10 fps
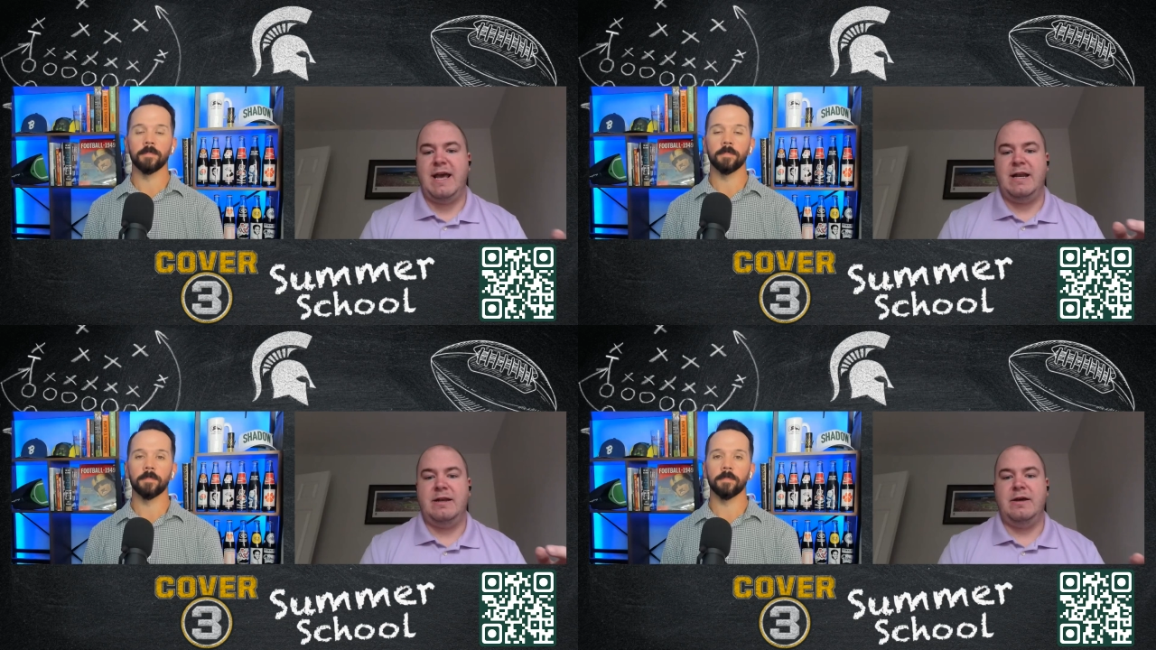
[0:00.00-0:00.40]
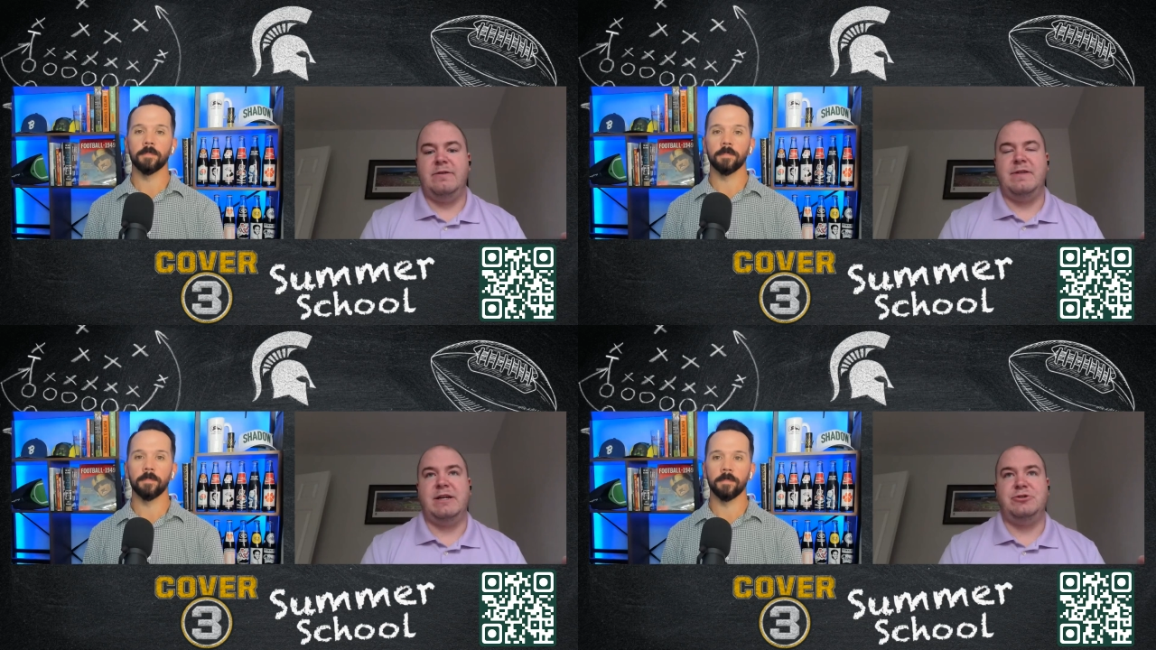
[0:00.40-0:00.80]
Speaker 1: end
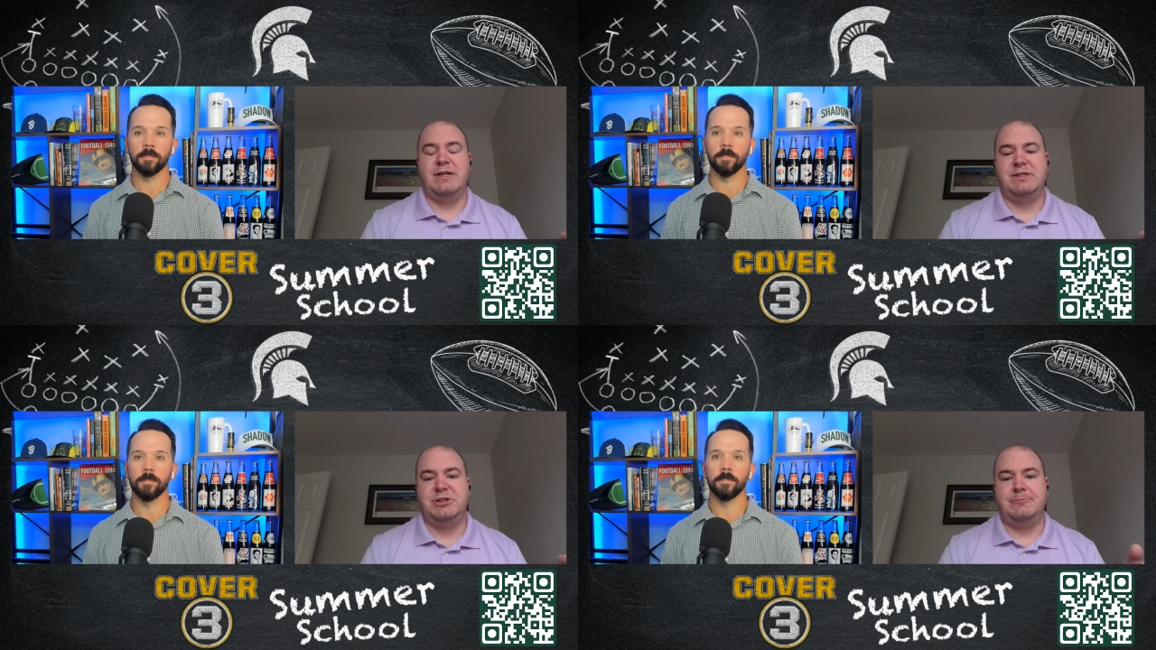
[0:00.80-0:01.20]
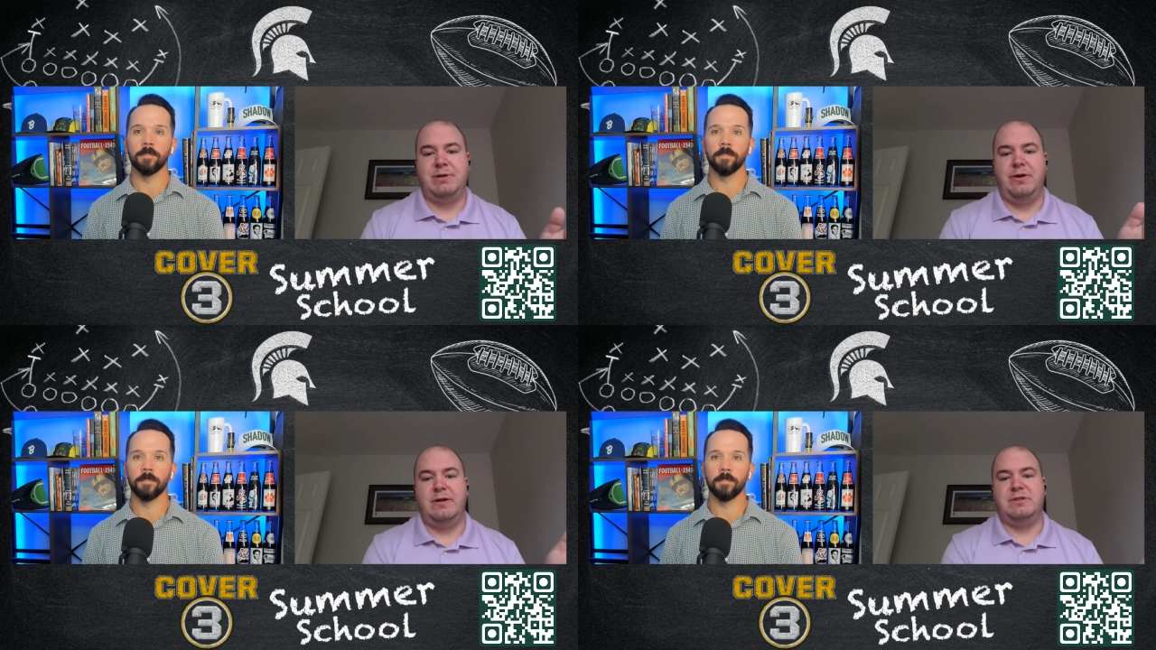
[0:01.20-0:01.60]
of that transition
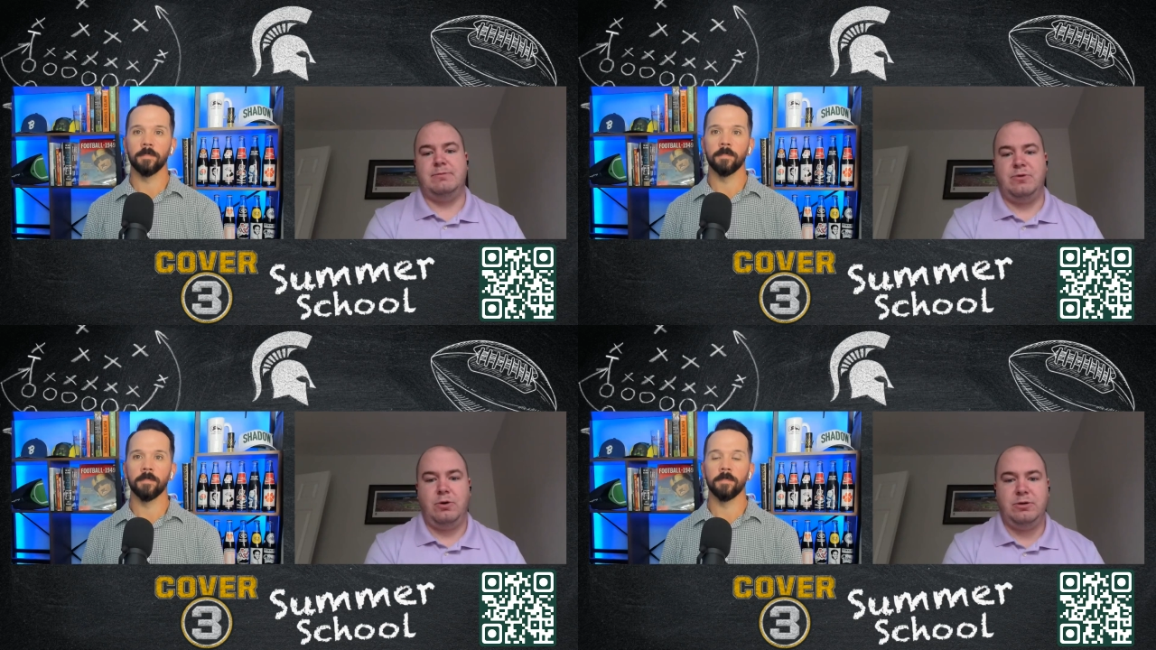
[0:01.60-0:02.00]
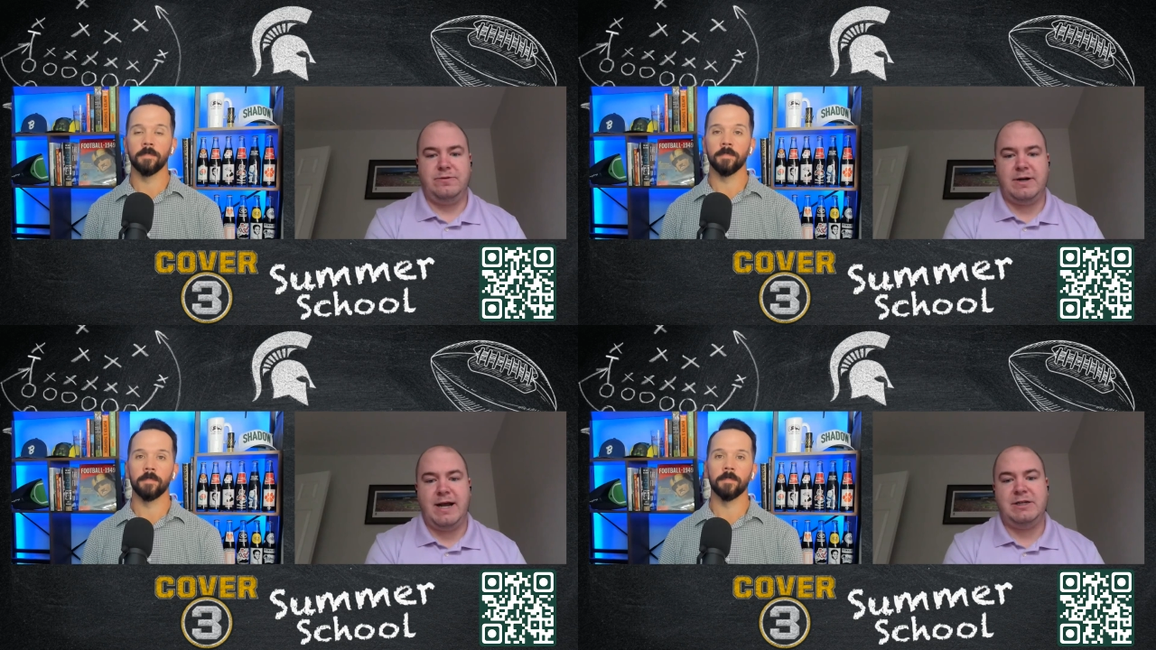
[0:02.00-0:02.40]
period of some
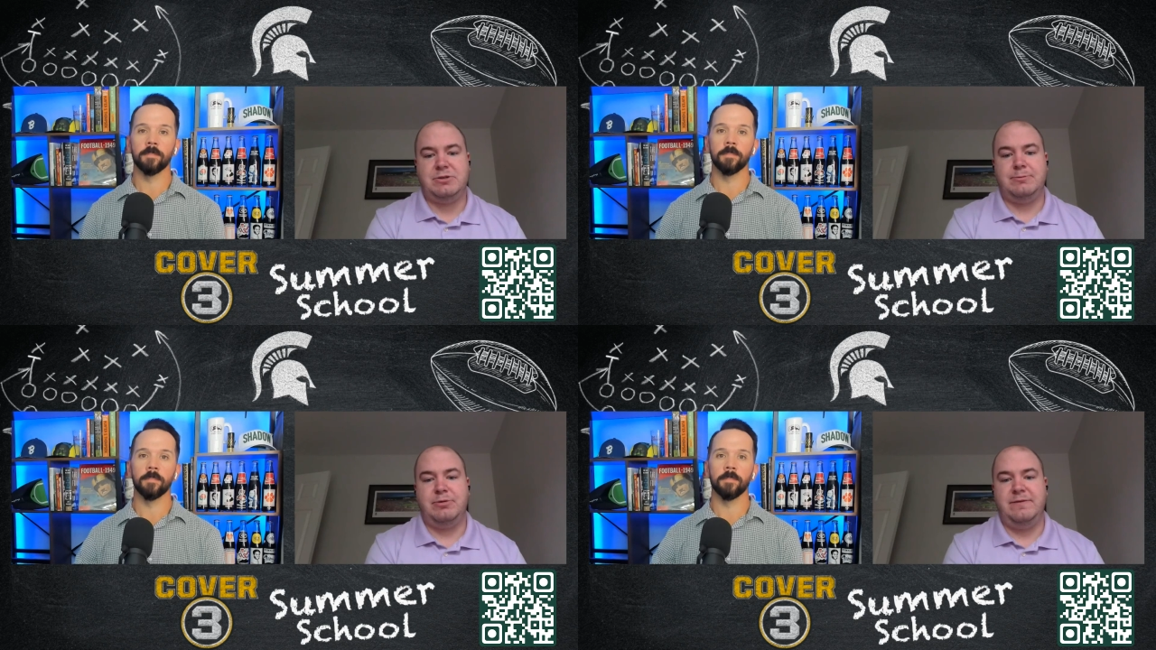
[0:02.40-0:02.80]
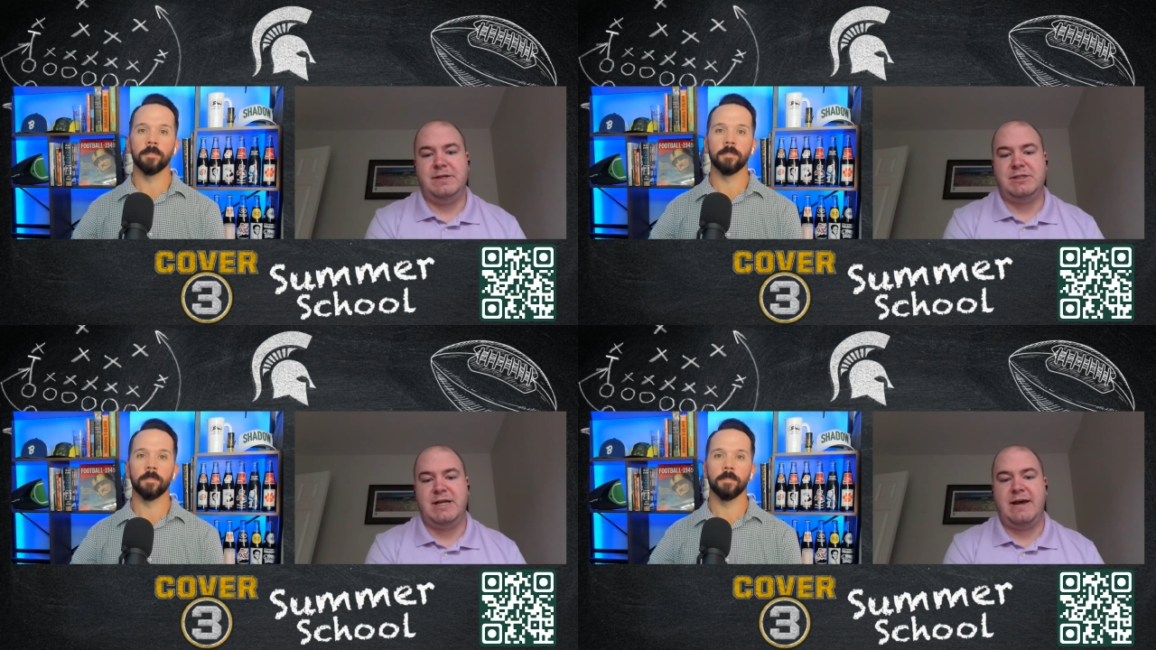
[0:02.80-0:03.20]
holdover guys from the
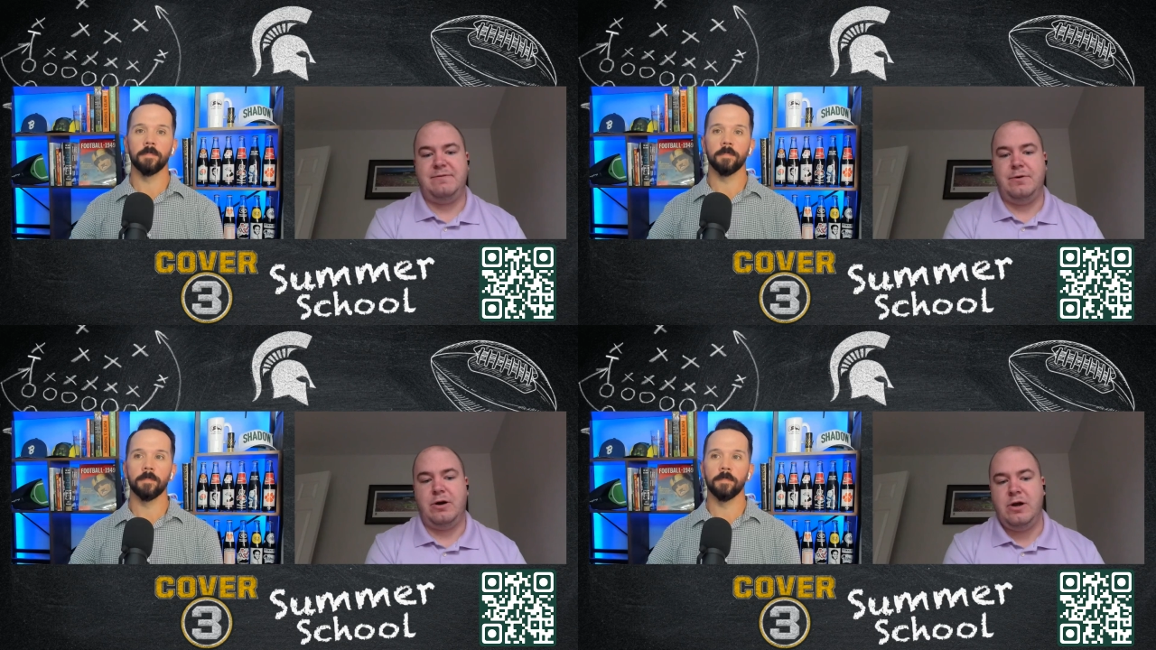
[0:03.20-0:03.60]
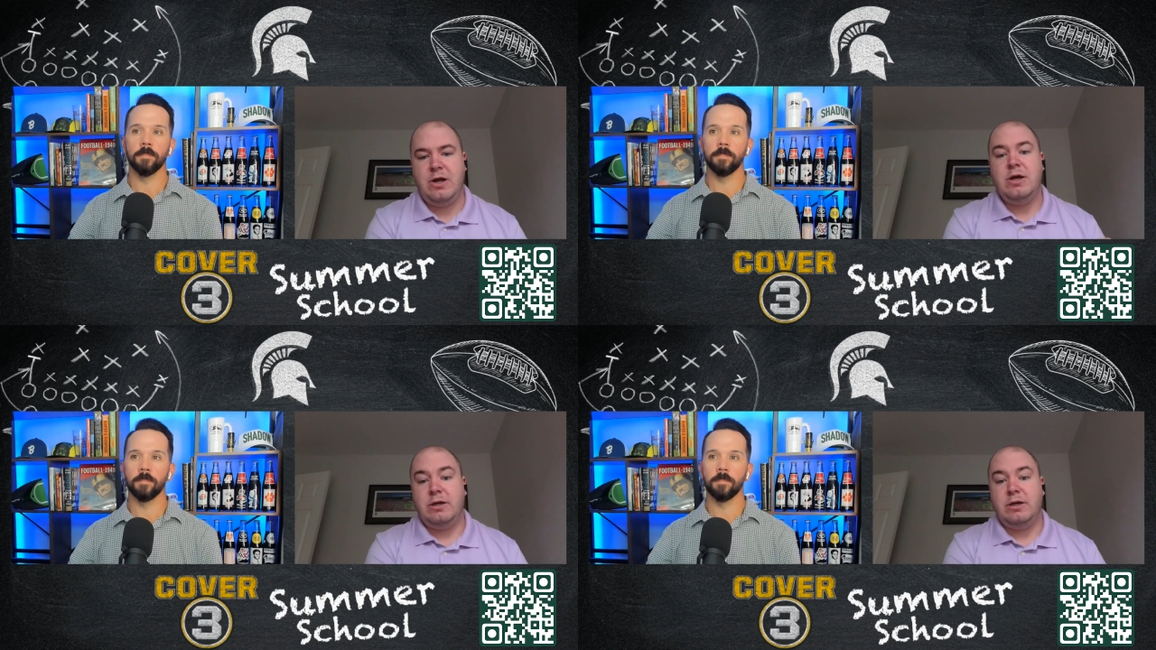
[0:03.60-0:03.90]
previous staff who are